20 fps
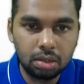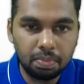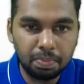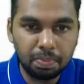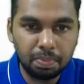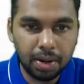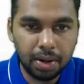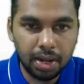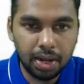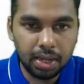
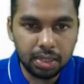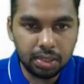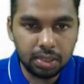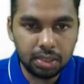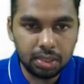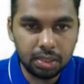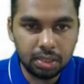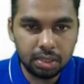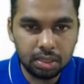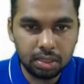
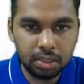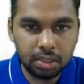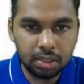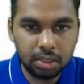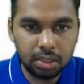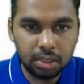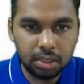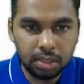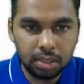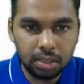plus
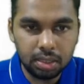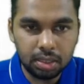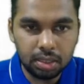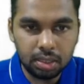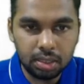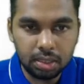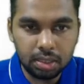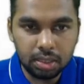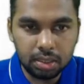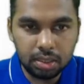
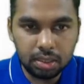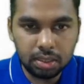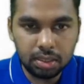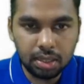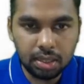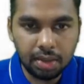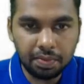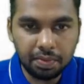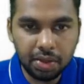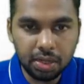
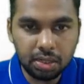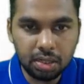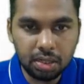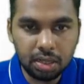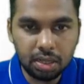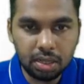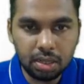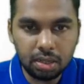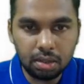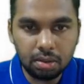
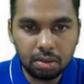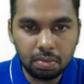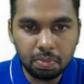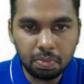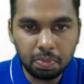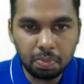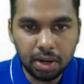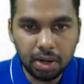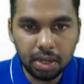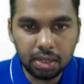70
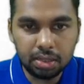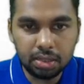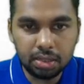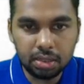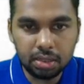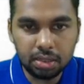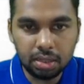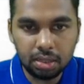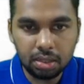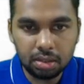
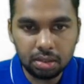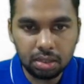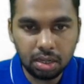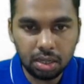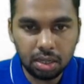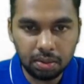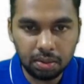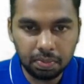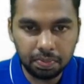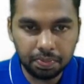plus
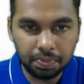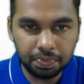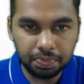3.